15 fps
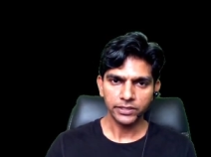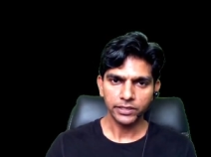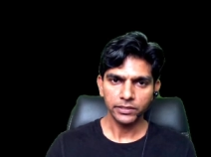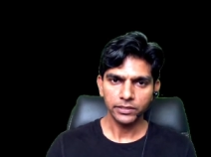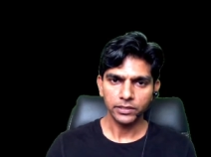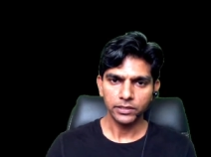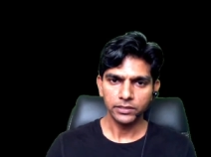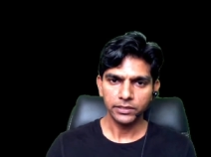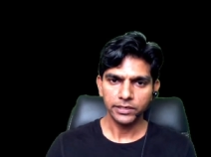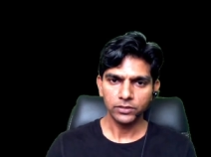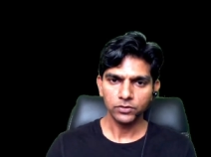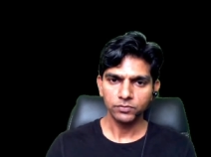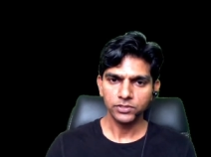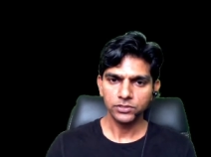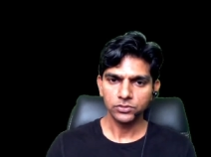and the other end
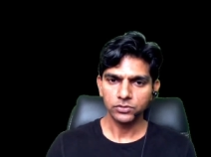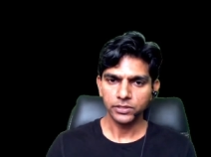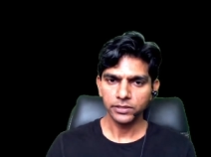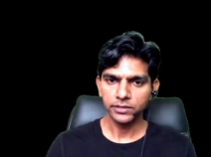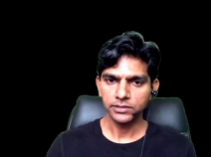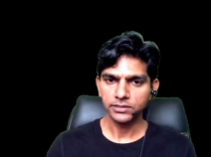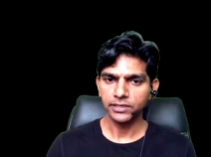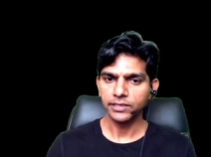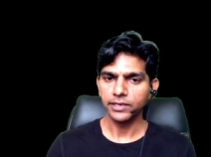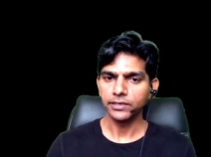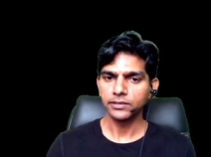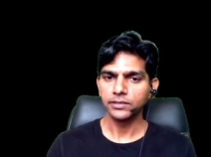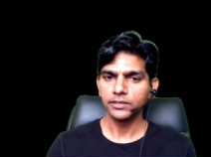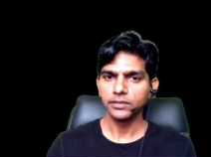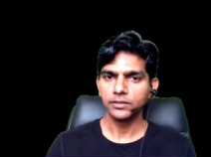of this string is
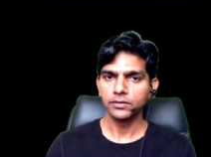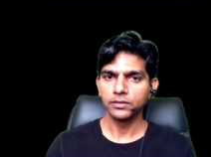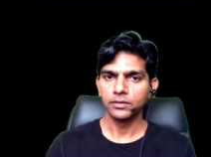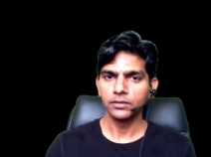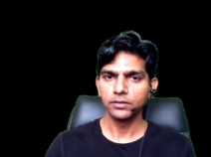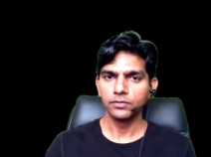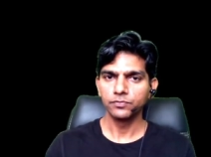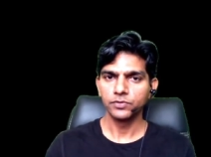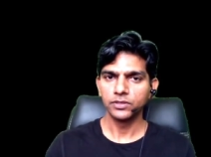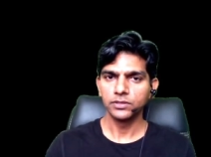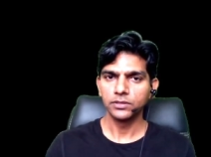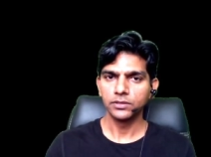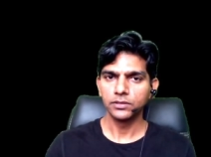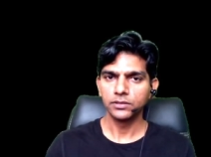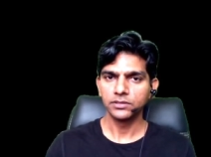connected with
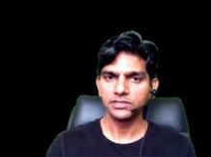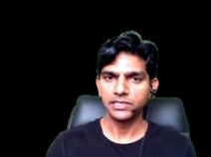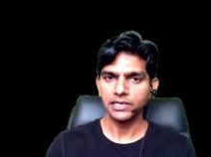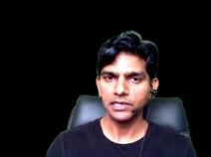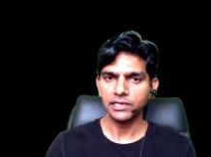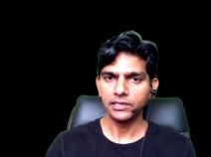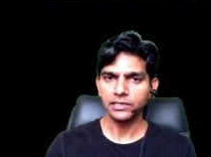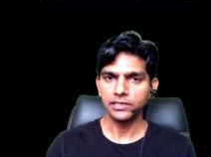the ceiling.